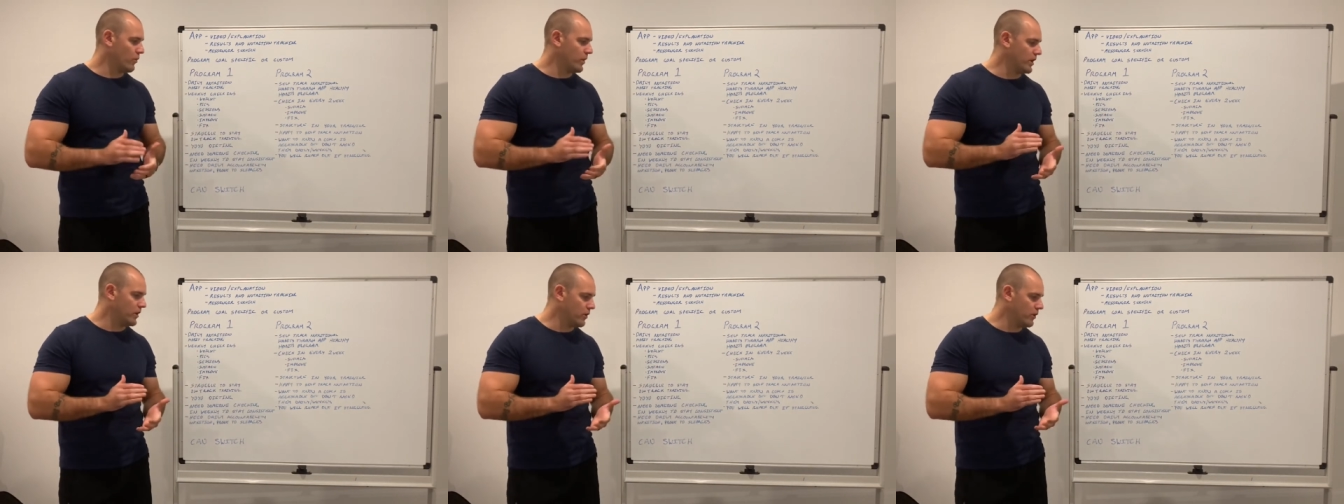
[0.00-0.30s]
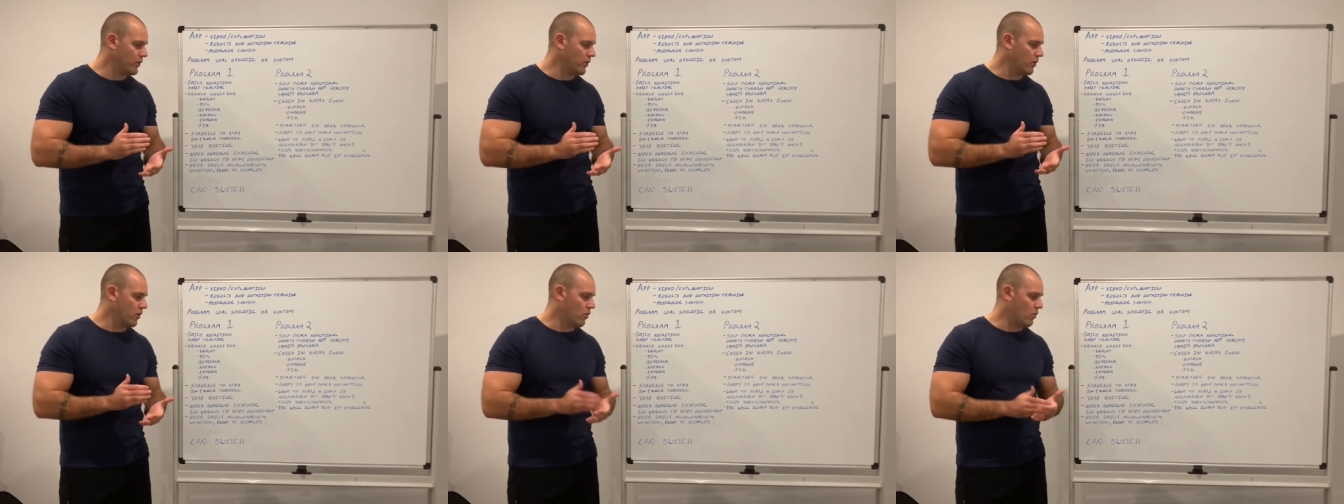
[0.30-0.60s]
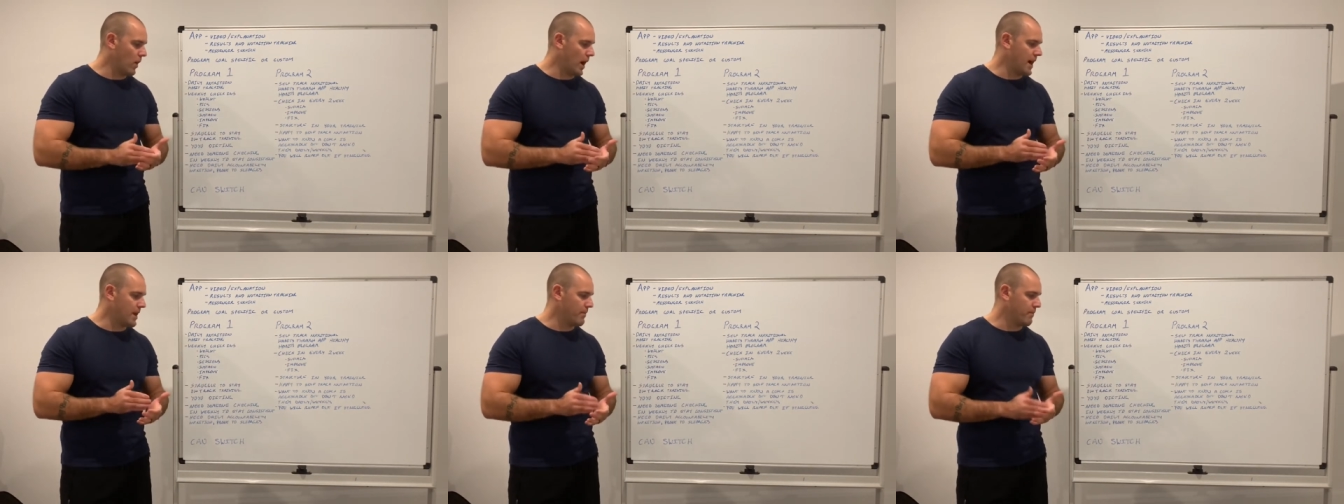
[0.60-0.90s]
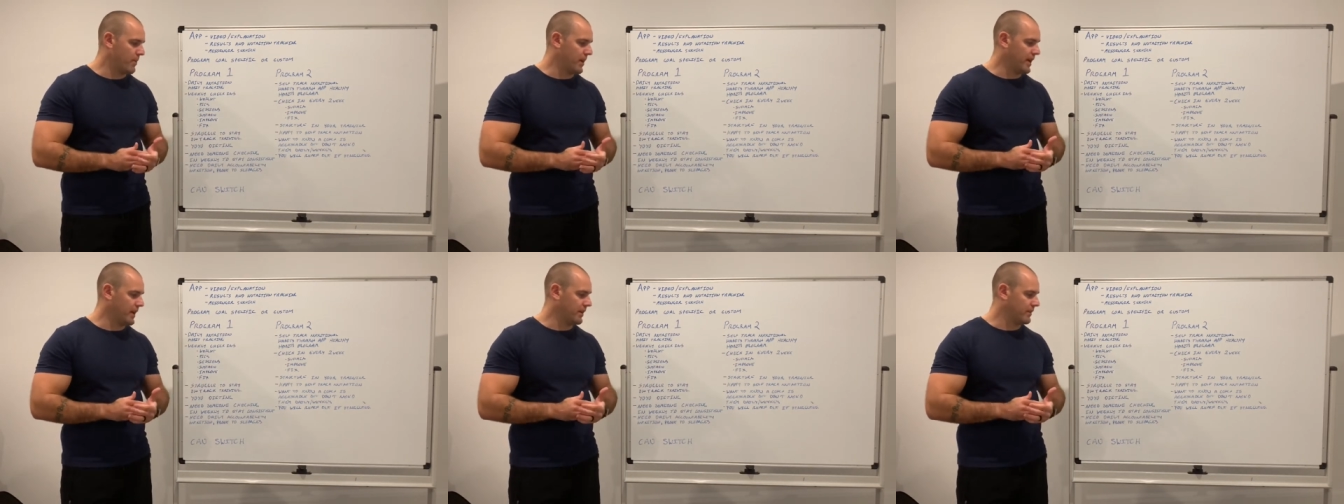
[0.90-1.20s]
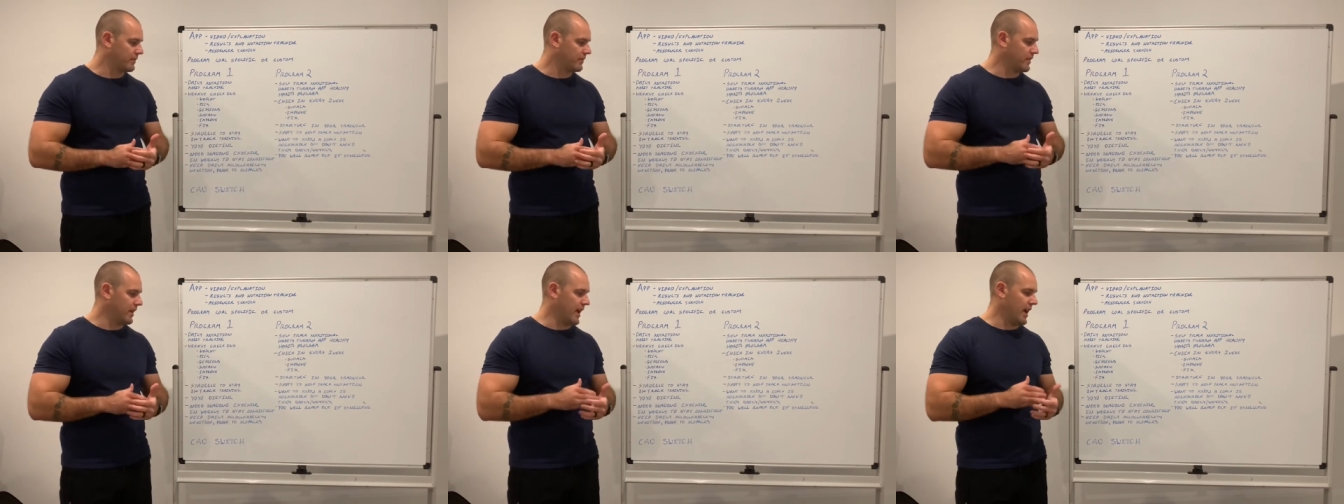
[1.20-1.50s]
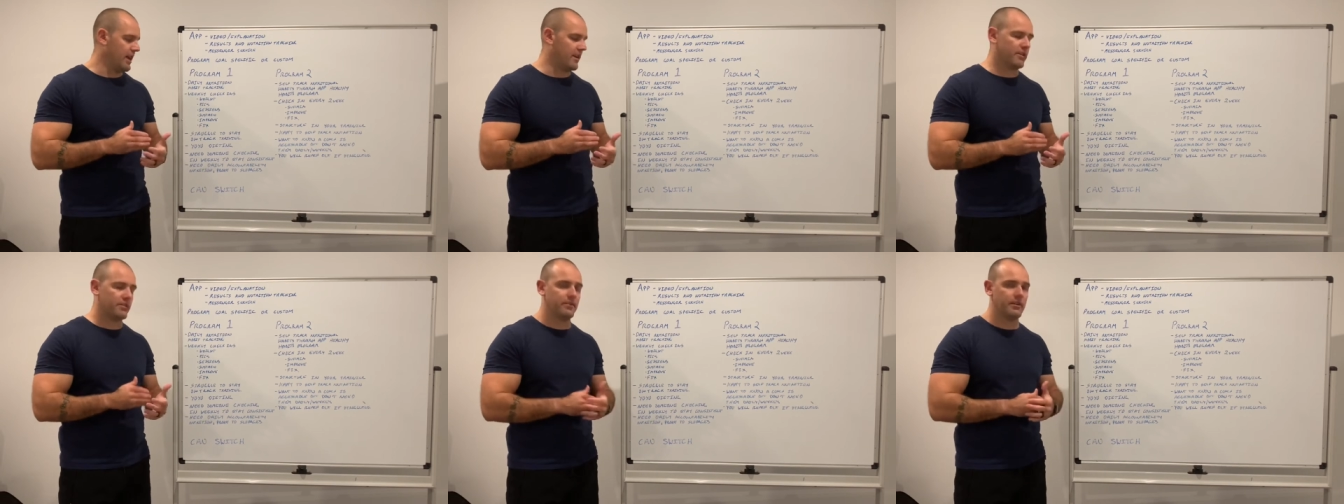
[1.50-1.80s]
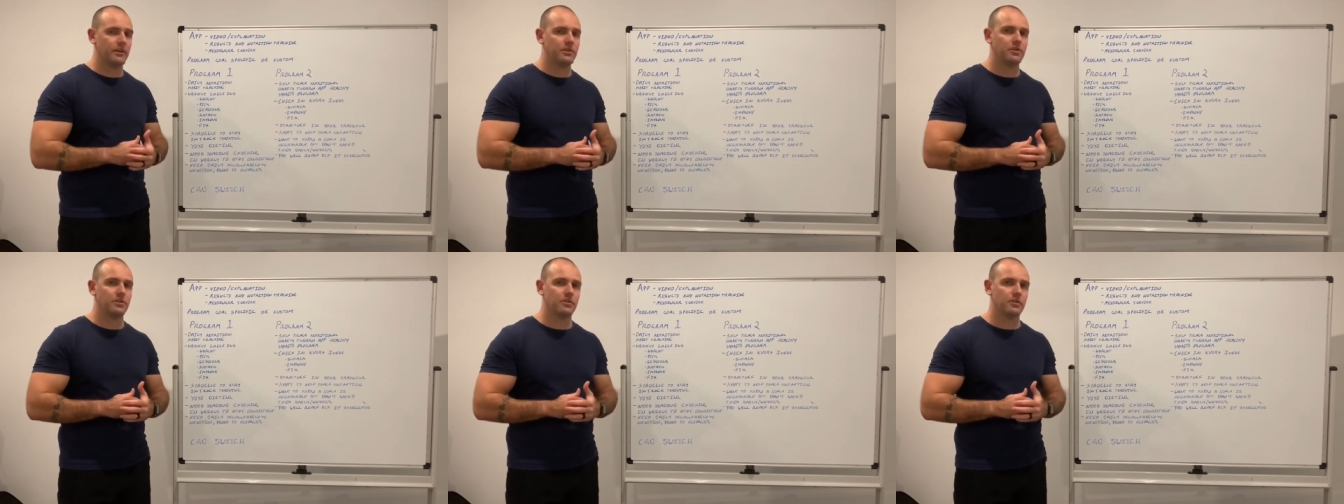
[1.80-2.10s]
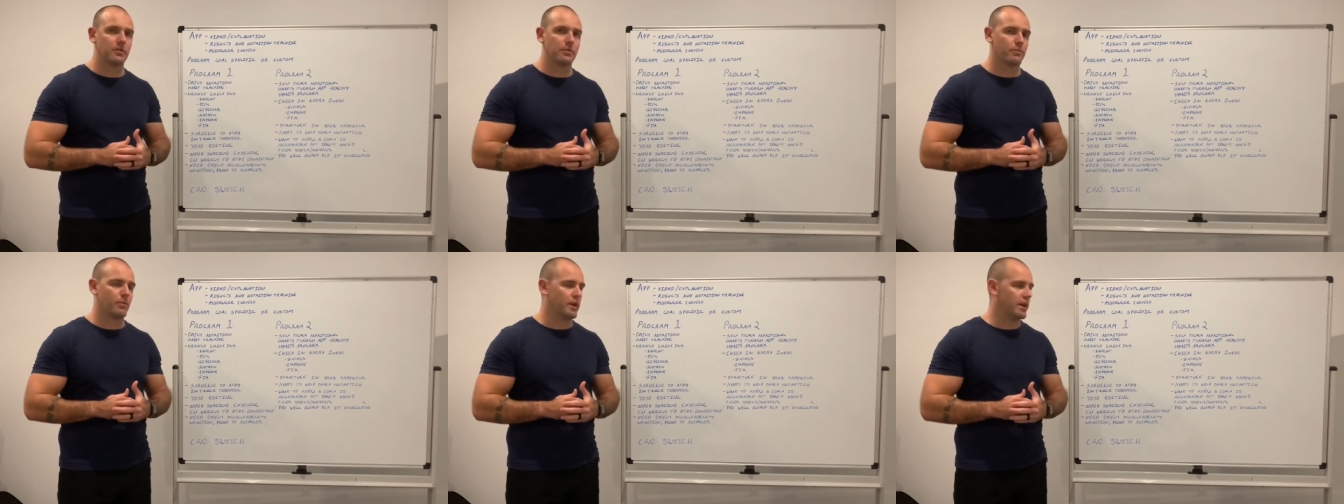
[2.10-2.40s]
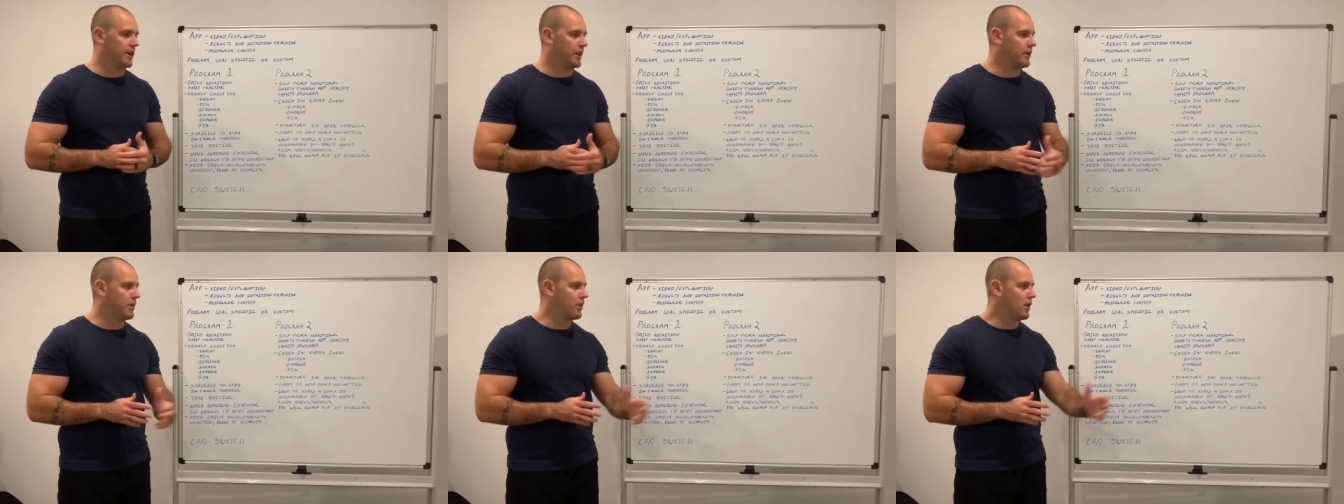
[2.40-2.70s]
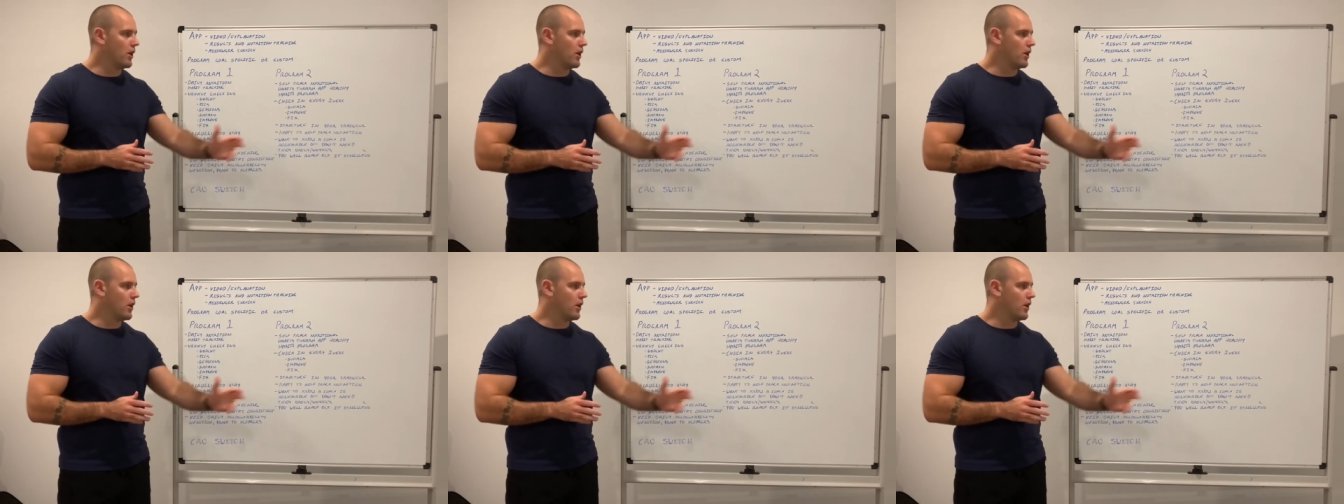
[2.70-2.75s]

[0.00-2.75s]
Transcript: we do the weight pics and sessions completed.